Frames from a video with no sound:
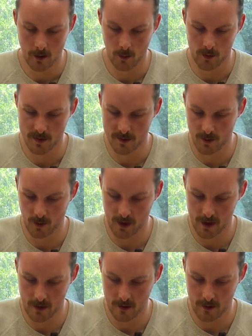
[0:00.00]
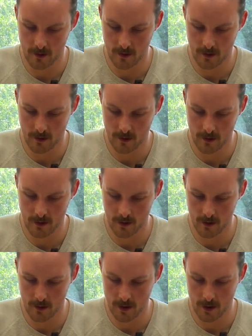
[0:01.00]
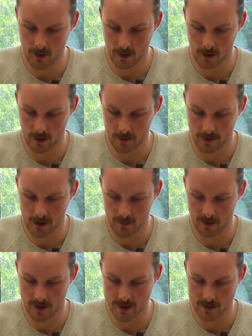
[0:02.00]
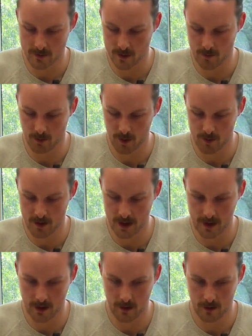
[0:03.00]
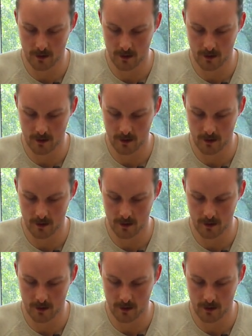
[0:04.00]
One spool here, you can lock that in place with some blue tack.